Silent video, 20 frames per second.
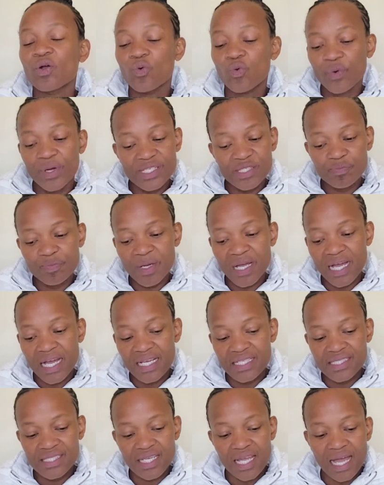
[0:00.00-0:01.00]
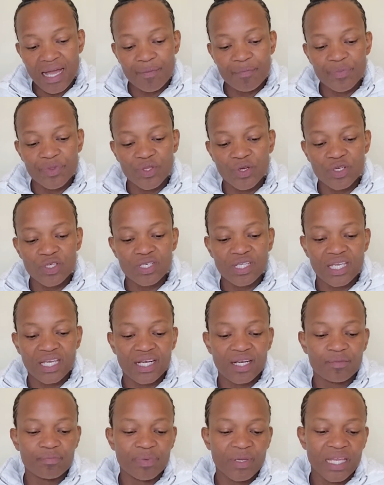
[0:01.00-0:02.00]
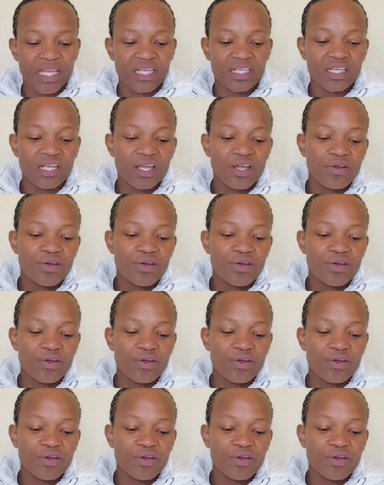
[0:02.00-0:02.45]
Worst part, I'm not getting paid